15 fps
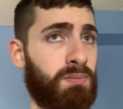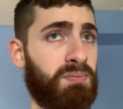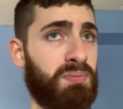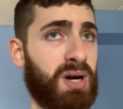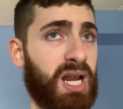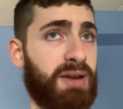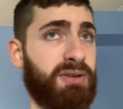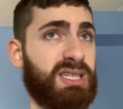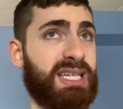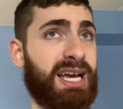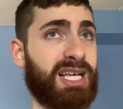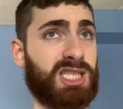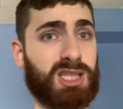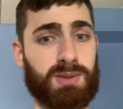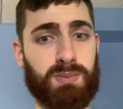But if he
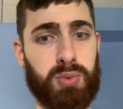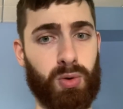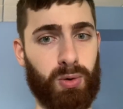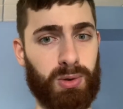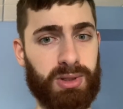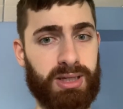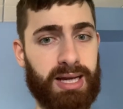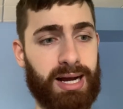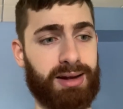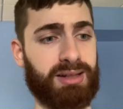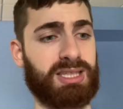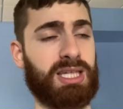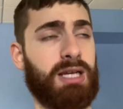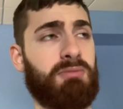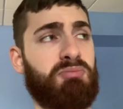tests poorly, I could
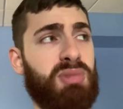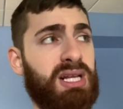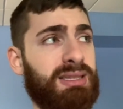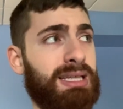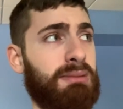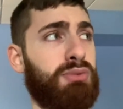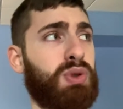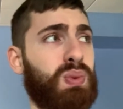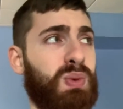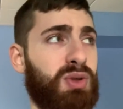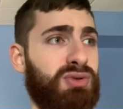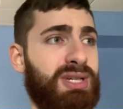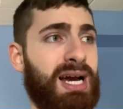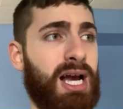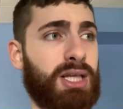see him being labeled as one of
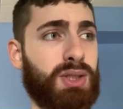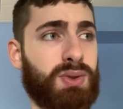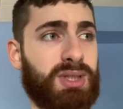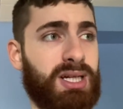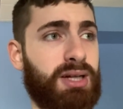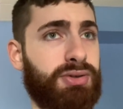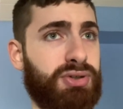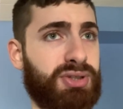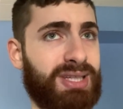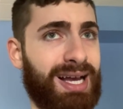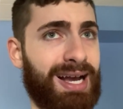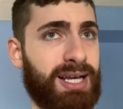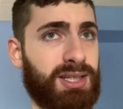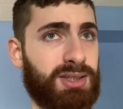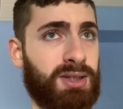those guys who's an
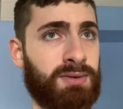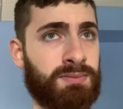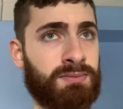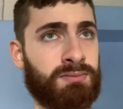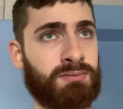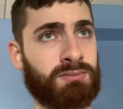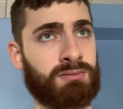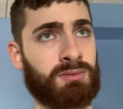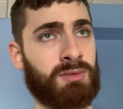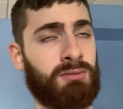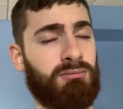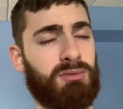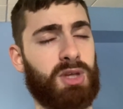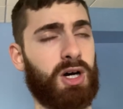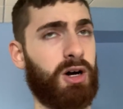undersized
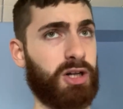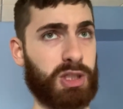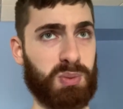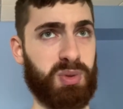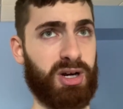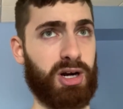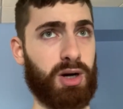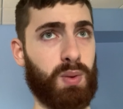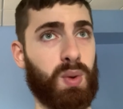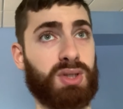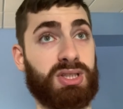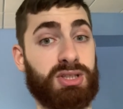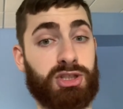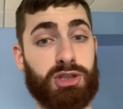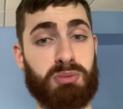college player who
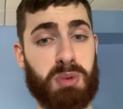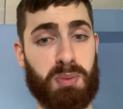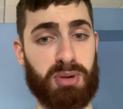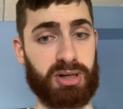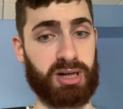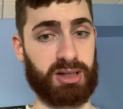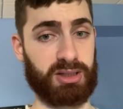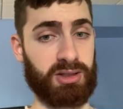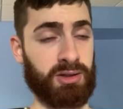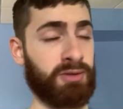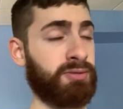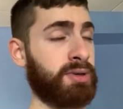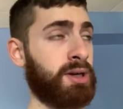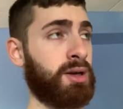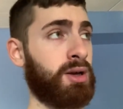wasn't super
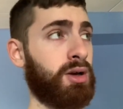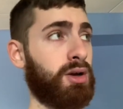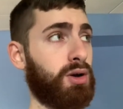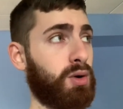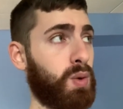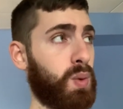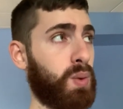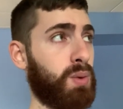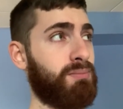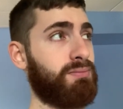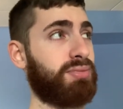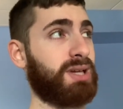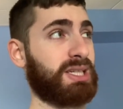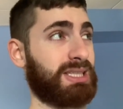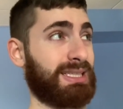productive, who
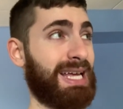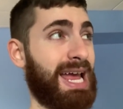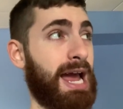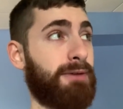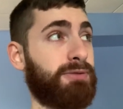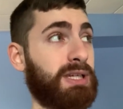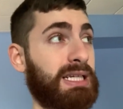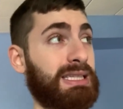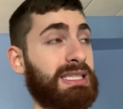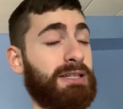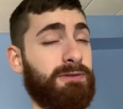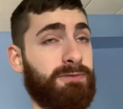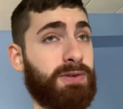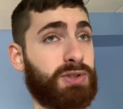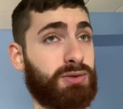doesn't have the elite
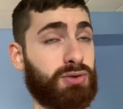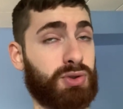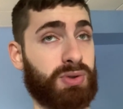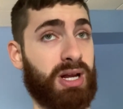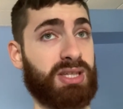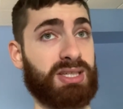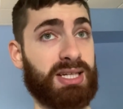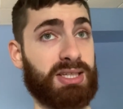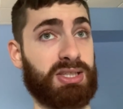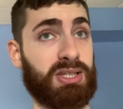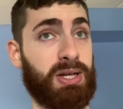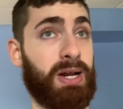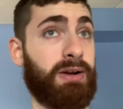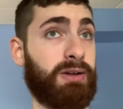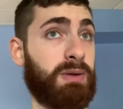physical traits to
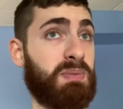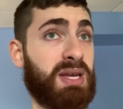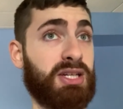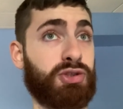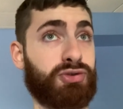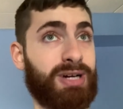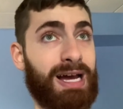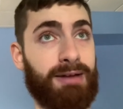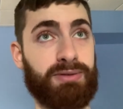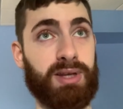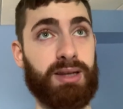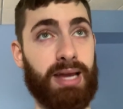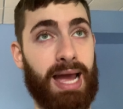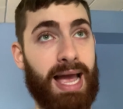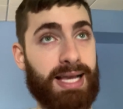necessarily be
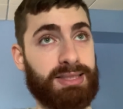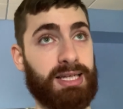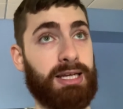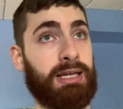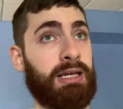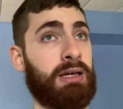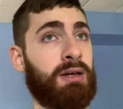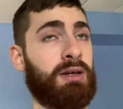drafted as a